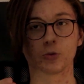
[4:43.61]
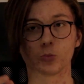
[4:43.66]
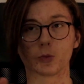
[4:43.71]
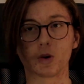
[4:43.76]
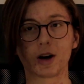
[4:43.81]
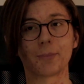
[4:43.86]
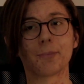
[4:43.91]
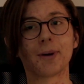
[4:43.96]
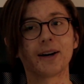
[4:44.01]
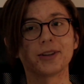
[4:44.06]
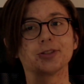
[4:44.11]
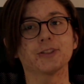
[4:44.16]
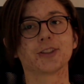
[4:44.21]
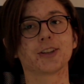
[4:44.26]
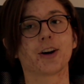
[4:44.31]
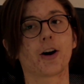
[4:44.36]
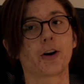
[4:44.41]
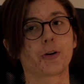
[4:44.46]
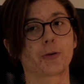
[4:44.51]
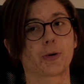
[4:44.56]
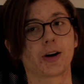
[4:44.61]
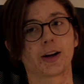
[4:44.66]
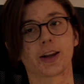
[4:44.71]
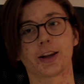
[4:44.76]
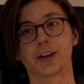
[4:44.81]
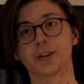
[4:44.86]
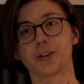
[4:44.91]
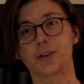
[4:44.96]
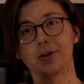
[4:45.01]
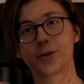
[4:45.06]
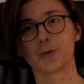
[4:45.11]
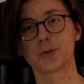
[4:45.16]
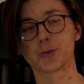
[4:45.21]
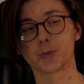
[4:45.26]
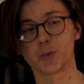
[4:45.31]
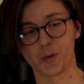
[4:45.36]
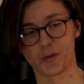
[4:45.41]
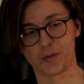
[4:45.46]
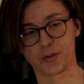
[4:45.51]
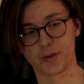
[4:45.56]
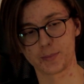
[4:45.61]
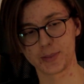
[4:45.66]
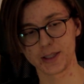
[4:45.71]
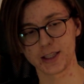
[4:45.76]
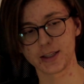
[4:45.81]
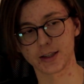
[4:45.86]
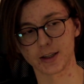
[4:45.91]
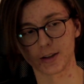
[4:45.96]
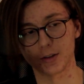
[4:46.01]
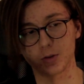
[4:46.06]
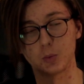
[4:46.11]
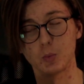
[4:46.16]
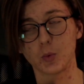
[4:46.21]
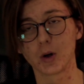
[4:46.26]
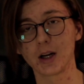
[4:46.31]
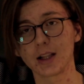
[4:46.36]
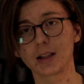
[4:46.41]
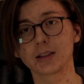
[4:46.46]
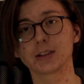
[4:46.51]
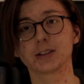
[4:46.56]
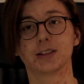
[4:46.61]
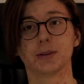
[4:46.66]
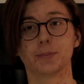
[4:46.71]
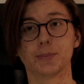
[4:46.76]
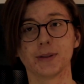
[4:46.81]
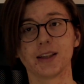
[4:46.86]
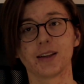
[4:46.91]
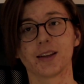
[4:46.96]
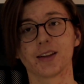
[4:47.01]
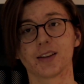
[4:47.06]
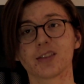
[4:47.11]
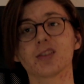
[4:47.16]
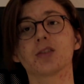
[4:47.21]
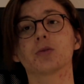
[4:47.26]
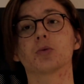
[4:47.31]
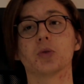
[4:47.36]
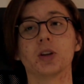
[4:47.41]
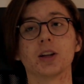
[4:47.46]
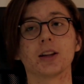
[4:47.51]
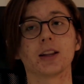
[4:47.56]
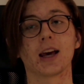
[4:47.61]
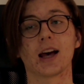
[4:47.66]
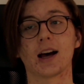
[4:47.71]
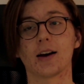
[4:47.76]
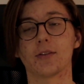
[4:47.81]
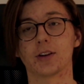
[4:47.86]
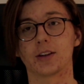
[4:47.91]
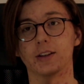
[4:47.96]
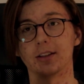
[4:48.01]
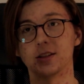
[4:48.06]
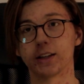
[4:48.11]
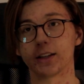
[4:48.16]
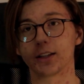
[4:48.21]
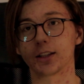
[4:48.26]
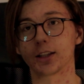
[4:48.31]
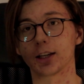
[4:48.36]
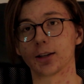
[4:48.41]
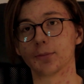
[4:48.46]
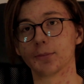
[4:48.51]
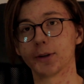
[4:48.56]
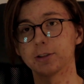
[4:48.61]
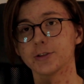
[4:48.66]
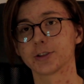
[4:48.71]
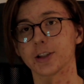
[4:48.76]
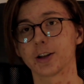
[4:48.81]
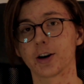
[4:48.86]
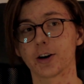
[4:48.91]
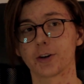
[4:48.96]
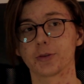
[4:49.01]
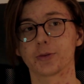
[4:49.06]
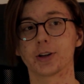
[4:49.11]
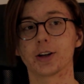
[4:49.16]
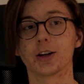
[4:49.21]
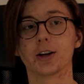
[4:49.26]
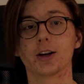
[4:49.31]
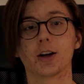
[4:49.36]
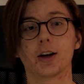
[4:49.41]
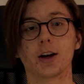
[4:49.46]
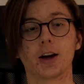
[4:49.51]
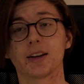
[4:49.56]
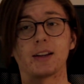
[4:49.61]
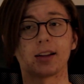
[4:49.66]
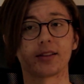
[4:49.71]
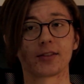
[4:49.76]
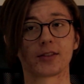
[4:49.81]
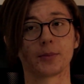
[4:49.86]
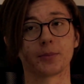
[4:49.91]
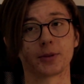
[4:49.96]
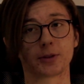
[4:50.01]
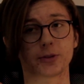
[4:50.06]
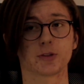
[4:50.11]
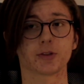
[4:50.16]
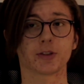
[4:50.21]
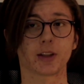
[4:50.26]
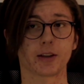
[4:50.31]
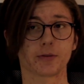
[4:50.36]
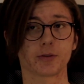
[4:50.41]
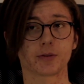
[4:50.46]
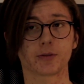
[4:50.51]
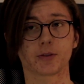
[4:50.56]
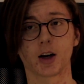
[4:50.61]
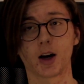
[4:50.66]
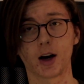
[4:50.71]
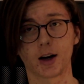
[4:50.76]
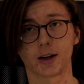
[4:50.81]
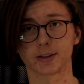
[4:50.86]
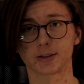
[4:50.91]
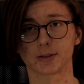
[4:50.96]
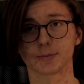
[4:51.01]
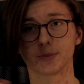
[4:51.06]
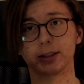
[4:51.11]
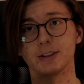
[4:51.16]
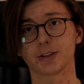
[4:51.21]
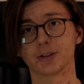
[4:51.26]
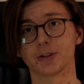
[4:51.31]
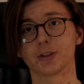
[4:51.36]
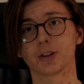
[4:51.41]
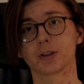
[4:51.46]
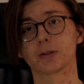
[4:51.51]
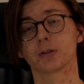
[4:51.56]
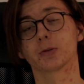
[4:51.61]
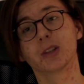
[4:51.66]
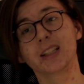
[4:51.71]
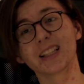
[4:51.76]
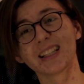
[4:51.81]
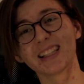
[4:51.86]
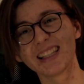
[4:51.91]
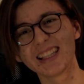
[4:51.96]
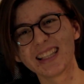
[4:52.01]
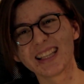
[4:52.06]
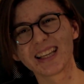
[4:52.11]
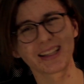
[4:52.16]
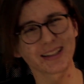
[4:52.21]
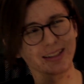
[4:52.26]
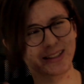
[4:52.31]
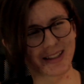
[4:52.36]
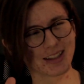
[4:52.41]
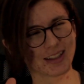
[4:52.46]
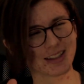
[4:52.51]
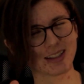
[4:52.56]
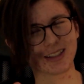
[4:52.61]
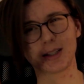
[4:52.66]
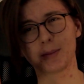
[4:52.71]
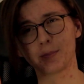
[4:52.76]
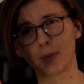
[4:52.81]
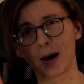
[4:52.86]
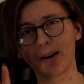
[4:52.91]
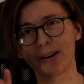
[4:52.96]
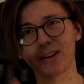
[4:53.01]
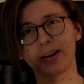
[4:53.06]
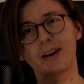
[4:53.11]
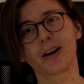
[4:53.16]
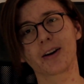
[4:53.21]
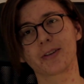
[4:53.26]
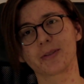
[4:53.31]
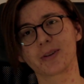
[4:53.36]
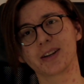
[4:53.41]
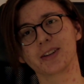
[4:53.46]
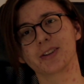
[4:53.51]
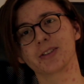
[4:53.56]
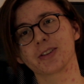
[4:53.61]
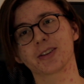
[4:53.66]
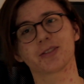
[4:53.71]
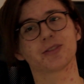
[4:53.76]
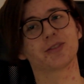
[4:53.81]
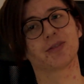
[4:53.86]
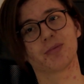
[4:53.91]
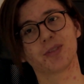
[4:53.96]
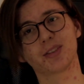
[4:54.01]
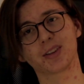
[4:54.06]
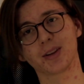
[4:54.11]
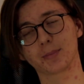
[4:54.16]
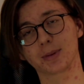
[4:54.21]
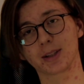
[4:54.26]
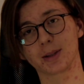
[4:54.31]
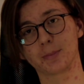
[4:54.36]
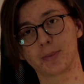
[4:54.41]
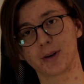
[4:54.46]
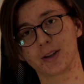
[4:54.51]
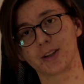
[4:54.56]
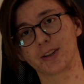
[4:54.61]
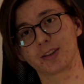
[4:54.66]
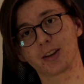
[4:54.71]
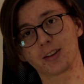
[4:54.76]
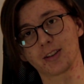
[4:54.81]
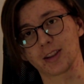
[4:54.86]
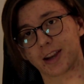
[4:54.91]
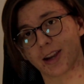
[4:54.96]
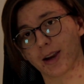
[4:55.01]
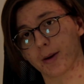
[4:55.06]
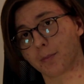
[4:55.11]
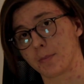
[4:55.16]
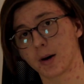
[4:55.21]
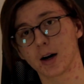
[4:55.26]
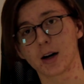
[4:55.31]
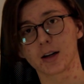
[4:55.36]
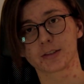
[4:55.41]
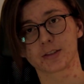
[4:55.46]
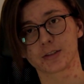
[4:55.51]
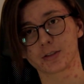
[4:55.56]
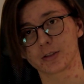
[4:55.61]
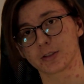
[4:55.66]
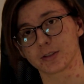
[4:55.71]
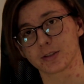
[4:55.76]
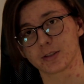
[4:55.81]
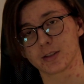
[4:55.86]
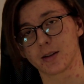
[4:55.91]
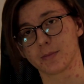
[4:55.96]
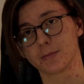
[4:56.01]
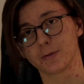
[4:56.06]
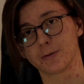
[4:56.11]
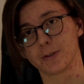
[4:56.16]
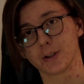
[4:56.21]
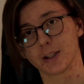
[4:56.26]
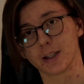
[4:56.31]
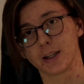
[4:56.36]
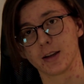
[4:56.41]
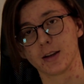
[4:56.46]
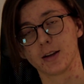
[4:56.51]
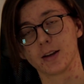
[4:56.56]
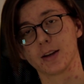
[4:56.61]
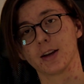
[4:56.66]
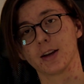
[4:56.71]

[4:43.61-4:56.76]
What mounting hardware can you use with the beacon? Well, the beacon doesn't really have any dedicated mounting hardware. And that's simply to save cost, but you don't really need any mounting hardware. You can simply put it on like a box or something.